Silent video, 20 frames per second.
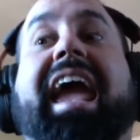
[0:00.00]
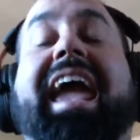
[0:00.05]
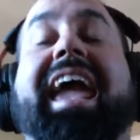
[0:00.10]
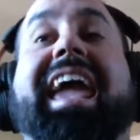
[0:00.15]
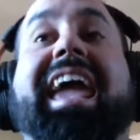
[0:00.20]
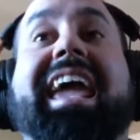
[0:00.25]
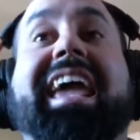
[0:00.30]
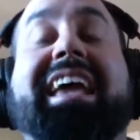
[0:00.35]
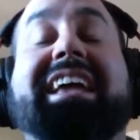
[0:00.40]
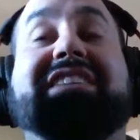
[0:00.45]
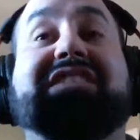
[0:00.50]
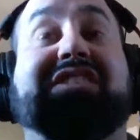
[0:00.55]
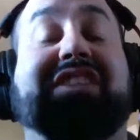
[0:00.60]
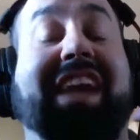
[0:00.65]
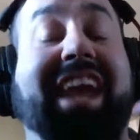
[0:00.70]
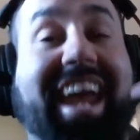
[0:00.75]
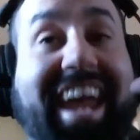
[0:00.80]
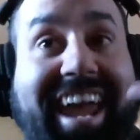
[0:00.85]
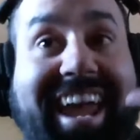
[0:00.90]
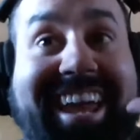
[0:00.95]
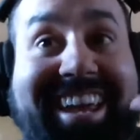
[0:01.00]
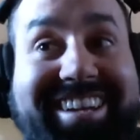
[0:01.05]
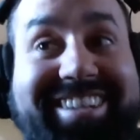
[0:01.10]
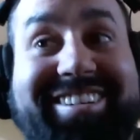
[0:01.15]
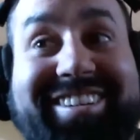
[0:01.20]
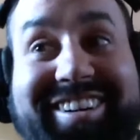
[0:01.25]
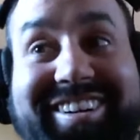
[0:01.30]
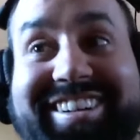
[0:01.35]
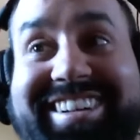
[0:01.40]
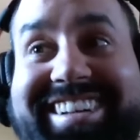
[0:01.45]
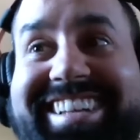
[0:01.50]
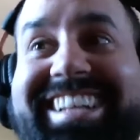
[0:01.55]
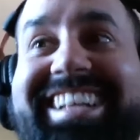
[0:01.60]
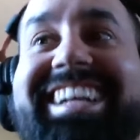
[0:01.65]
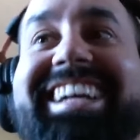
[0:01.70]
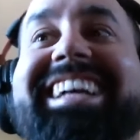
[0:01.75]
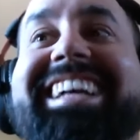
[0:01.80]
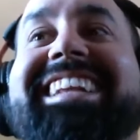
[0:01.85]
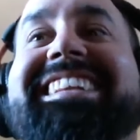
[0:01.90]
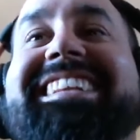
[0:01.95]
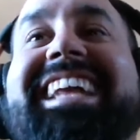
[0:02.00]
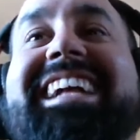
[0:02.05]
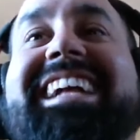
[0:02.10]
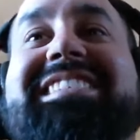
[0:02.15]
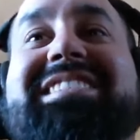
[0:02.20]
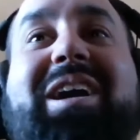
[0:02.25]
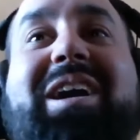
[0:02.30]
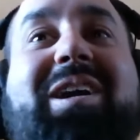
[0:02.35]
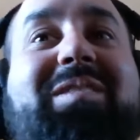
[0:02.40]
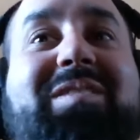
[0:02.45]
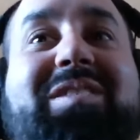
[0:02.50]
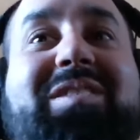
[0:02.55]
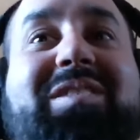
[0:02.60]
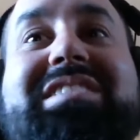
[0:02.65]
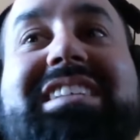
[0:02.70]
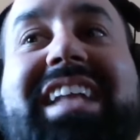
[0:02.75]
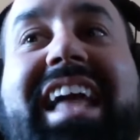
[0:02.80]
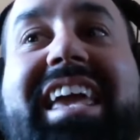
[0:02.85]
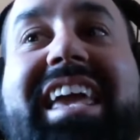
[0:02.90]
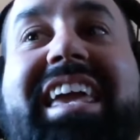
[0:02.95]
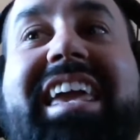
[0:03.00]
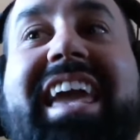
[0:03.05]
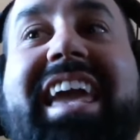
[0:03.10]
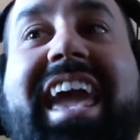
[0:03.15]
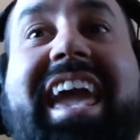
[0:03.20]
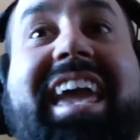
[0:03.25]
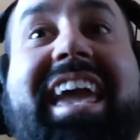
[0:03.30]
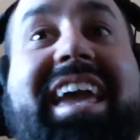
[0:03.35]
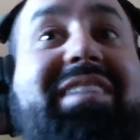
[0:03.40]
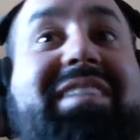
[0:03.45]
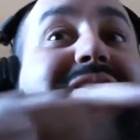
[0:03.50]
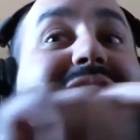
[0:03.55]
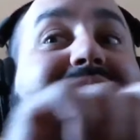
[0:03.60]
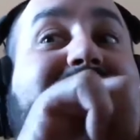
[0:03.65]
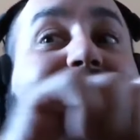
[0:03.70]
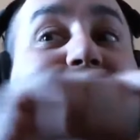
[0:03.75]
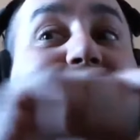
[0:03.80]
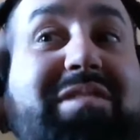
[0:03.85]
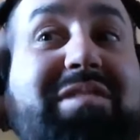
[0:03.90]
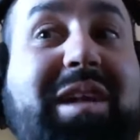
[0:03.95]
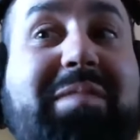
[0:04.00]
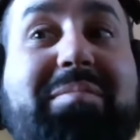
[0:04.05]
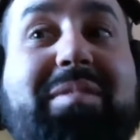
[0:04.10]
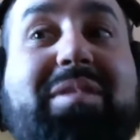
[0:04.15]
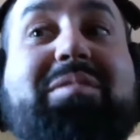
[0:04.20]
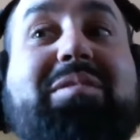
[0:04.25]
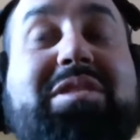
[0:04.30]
a channel that's almost like a phone number,